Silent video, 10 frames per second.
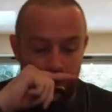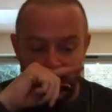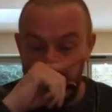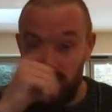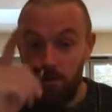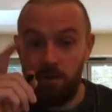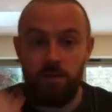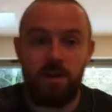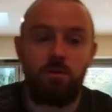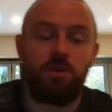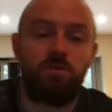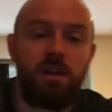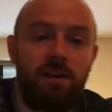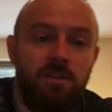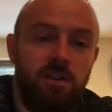Now, the thing which you
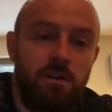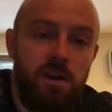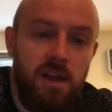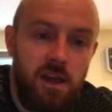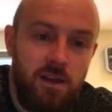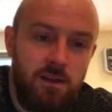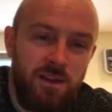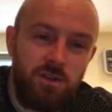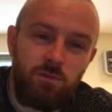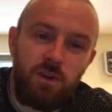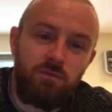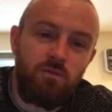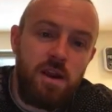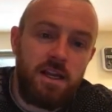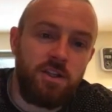really have to do here is we don't
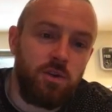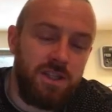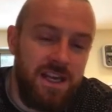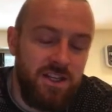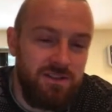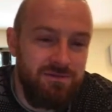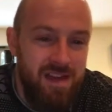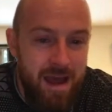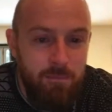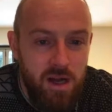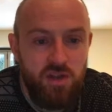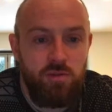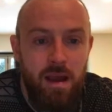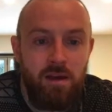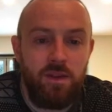really teach that much
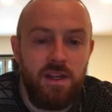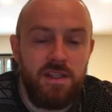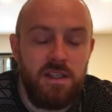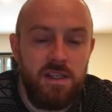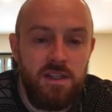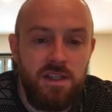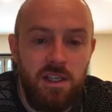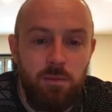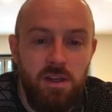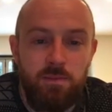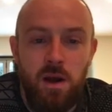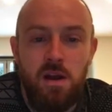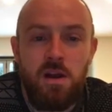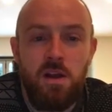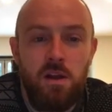about this in the syllabus,
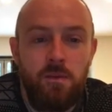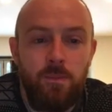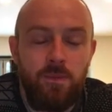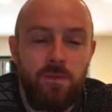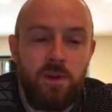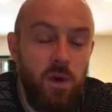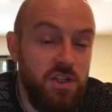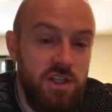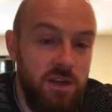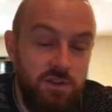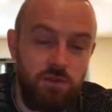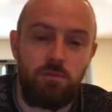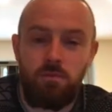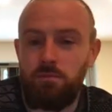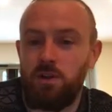but the question gives
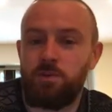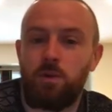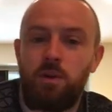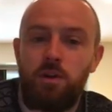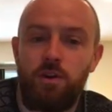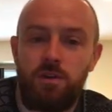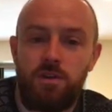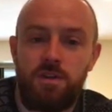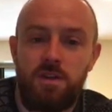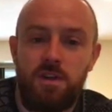you multiple clues.